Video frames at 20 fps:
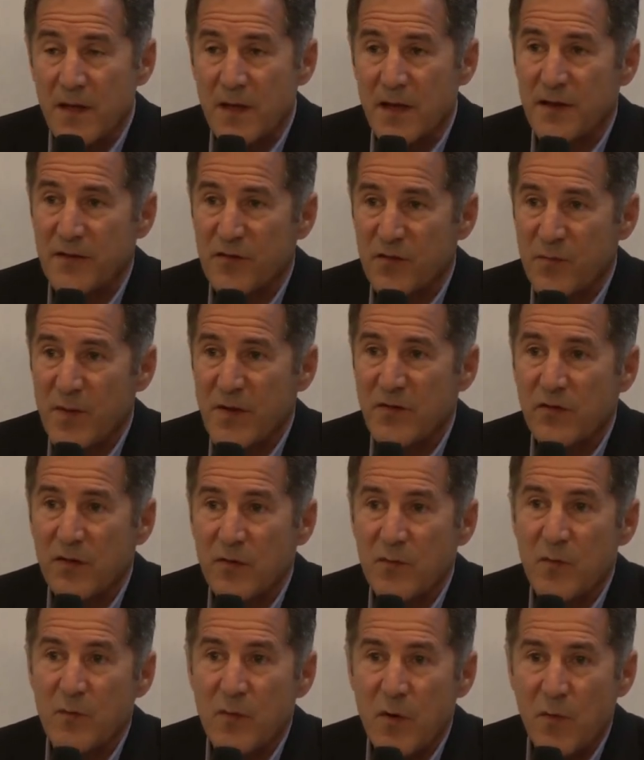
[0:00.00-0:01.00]
And especially
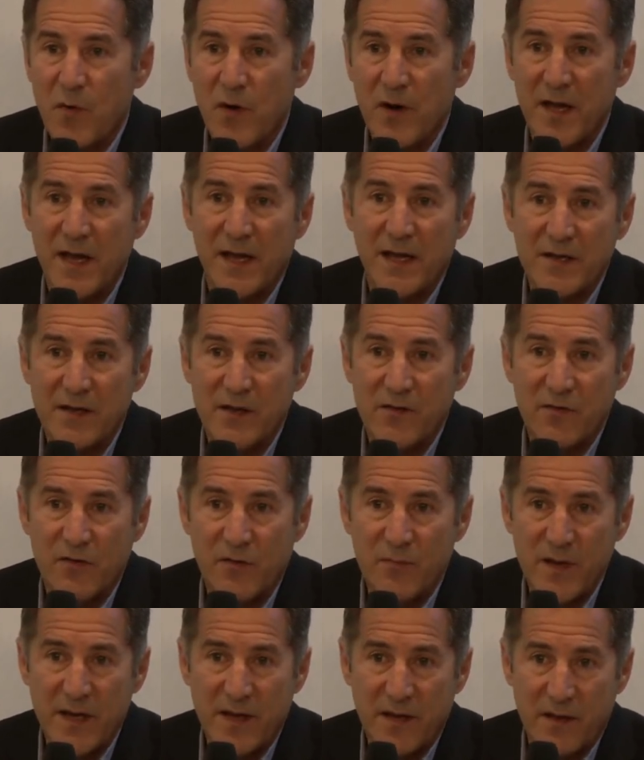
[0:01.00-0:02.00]
when we're working in digital
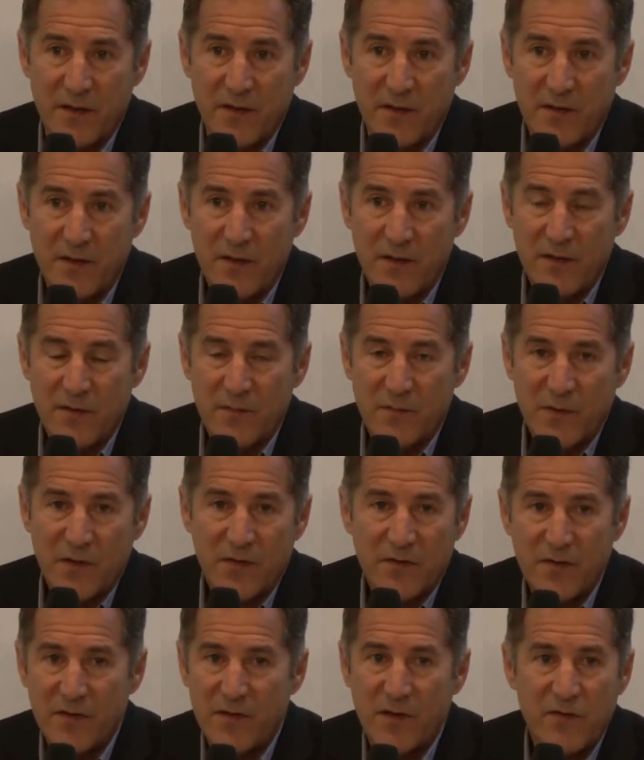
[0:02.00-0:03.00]
media.
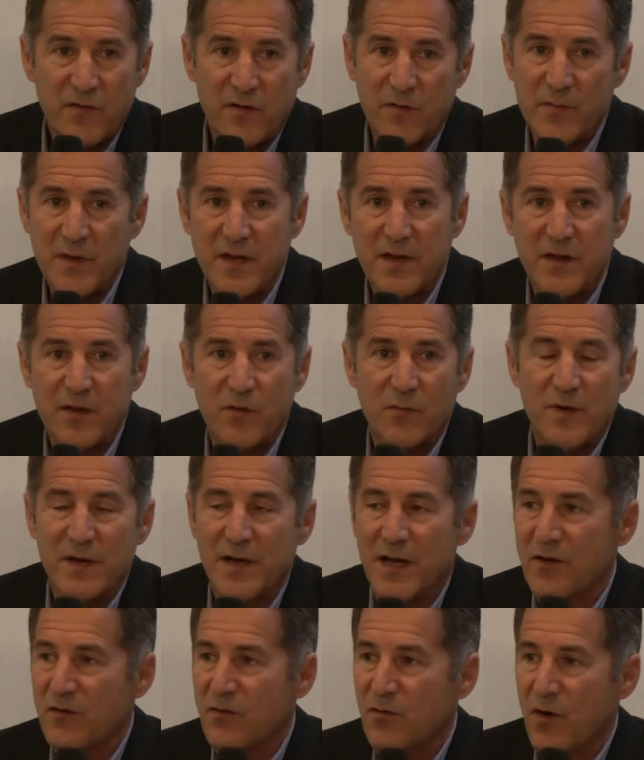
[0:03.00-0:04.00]
Because in digital media, we're
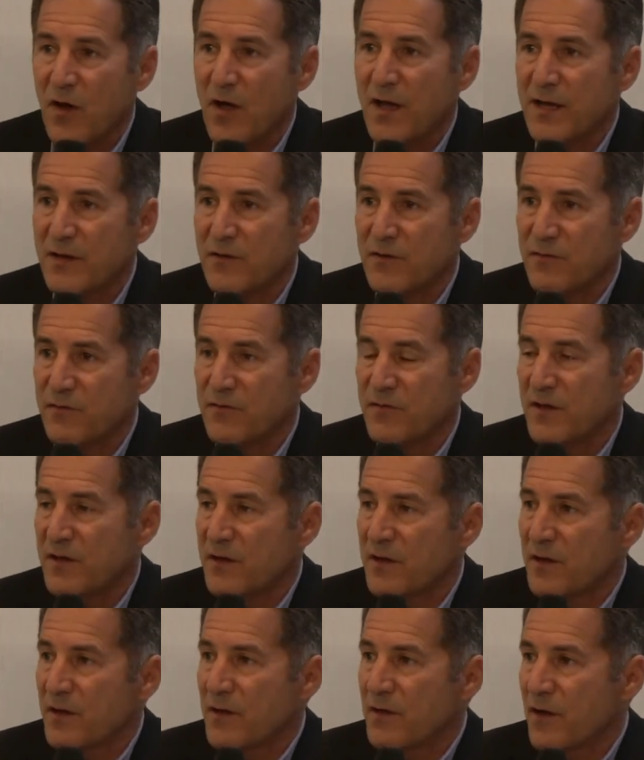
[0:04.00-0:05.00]
not trying to
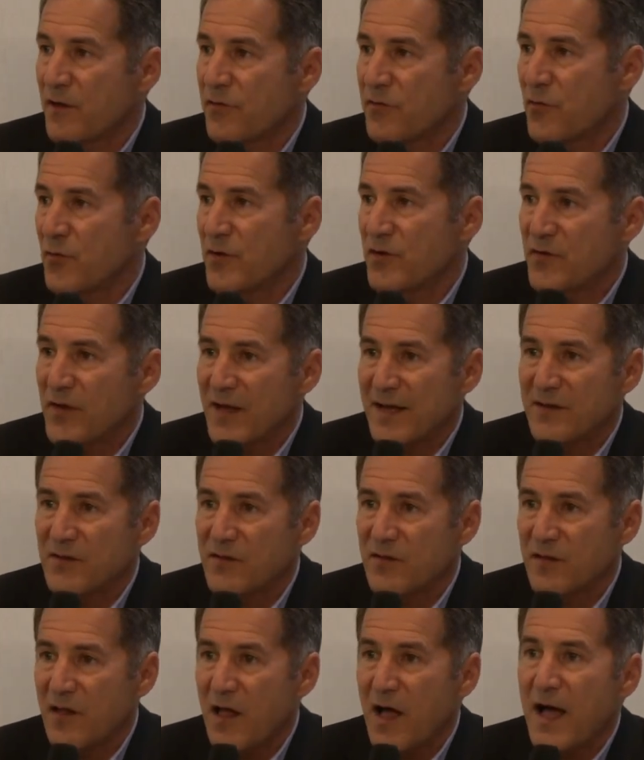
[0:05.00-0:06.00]
fit a 30-second
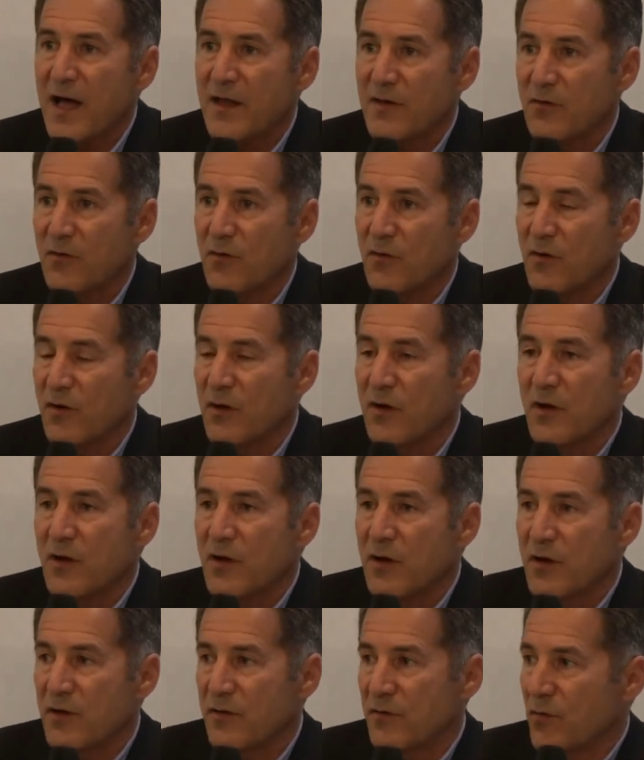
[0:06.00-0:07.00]
slot or
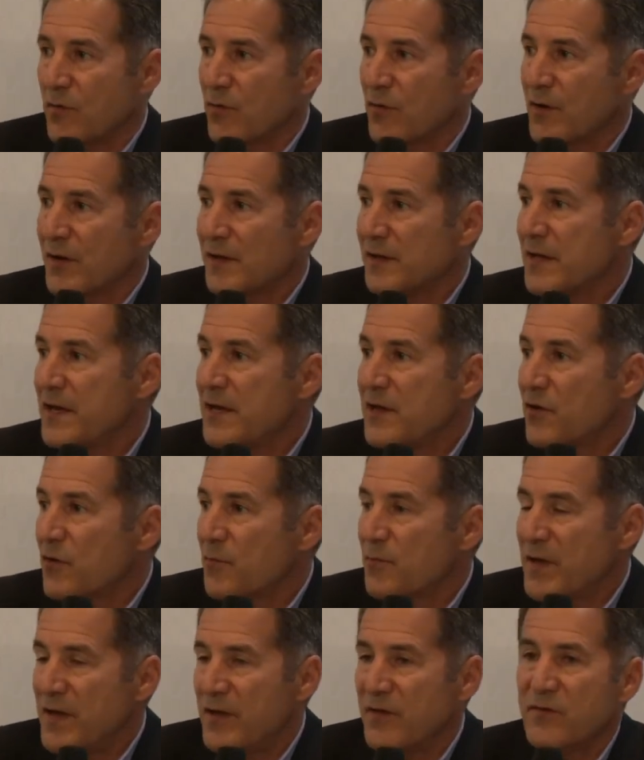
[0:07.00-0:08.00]
a linear
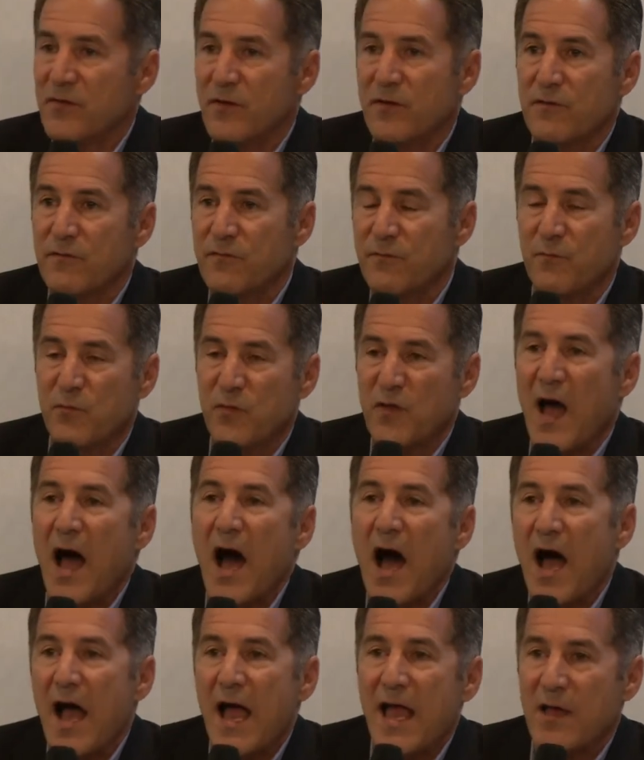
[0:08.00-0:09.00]
piece of
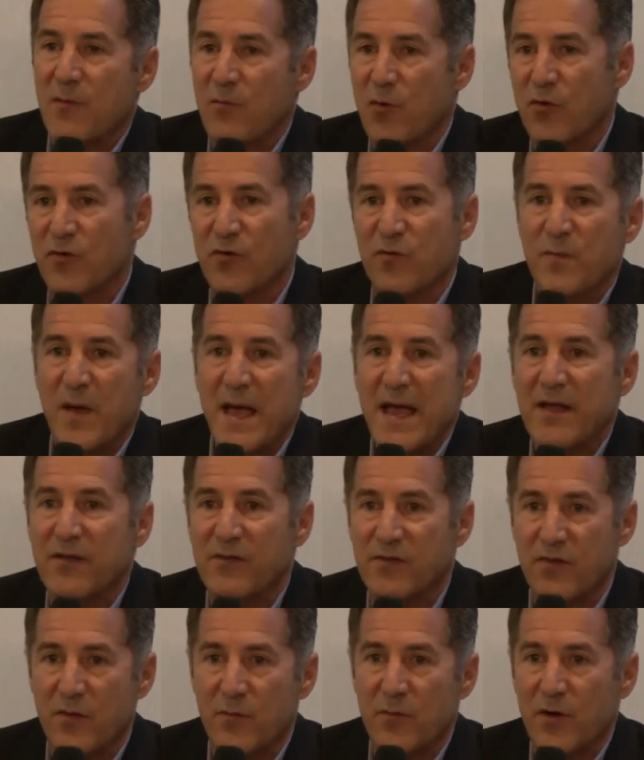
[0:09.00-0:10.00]
time or
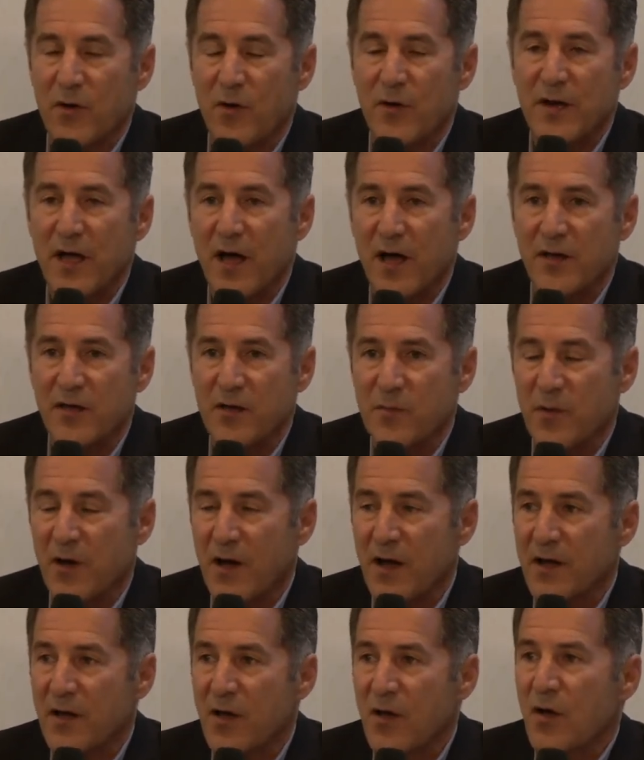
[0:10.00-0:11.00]
space that we're going to
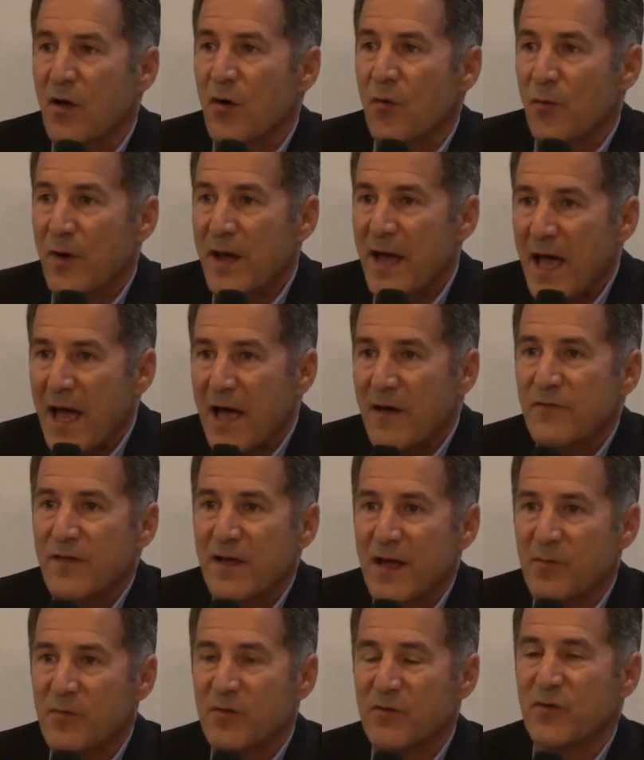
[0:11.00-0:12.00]
occupy. We have
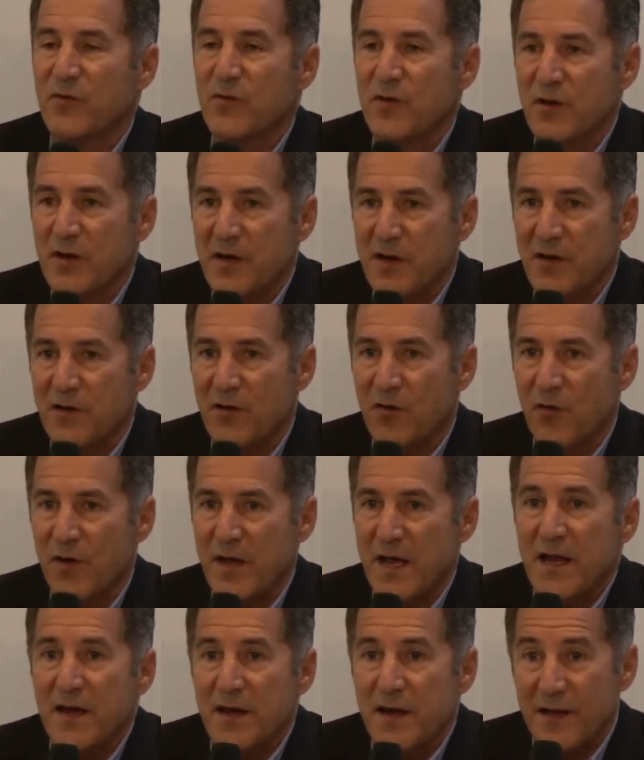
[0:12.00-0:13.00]
the opportunity to
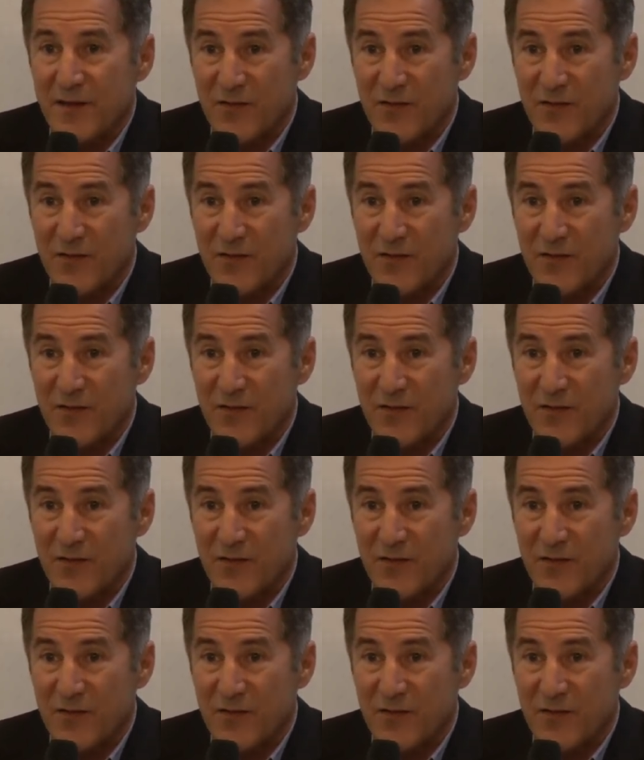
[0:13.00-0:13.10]
create an